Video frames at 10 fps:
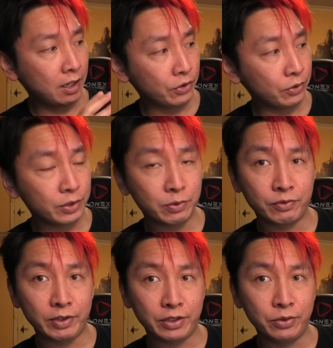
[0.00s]
I thought this was
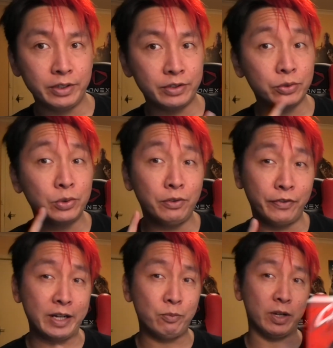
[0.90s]
really cool. There's also a
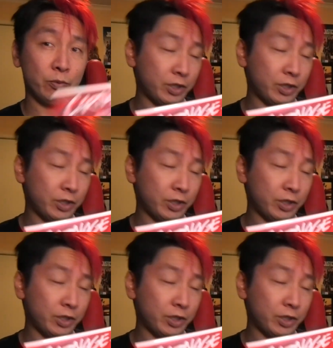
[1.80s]
Venom one,